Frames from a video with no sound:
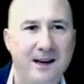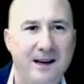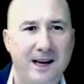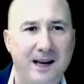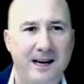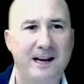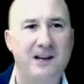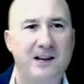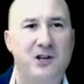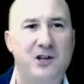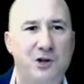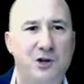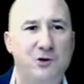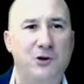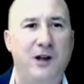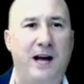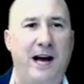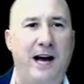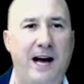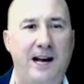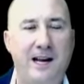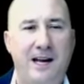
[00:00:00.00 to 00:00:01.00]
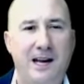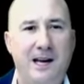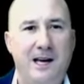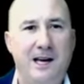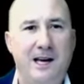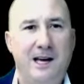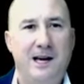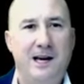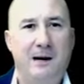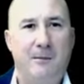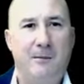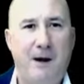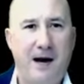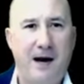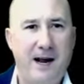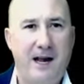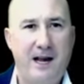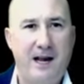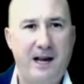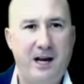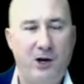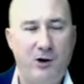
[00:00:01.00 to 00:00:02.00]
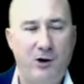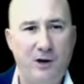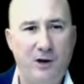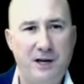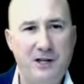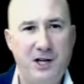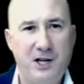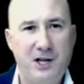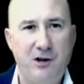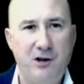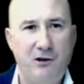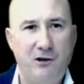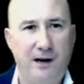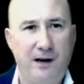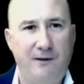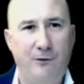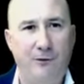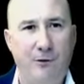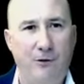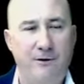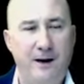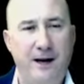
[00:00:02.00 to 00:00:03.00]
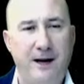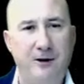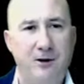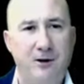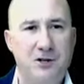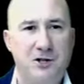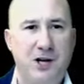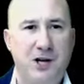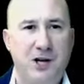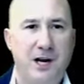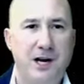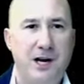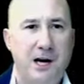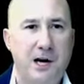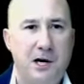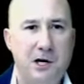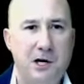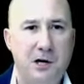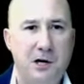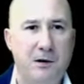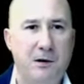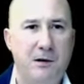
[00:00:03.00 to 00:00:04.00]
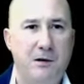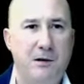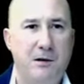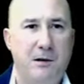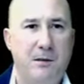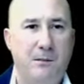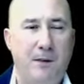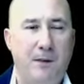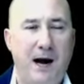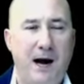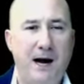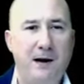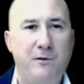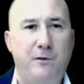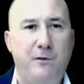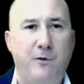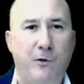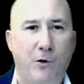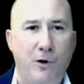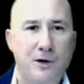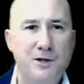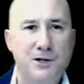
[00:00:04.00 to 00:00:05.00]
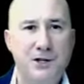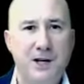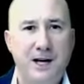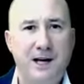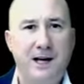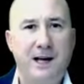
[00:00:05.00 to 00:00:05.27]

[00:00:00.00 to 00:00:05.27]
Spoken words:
And I do that by increasing your level of energy, your mind force,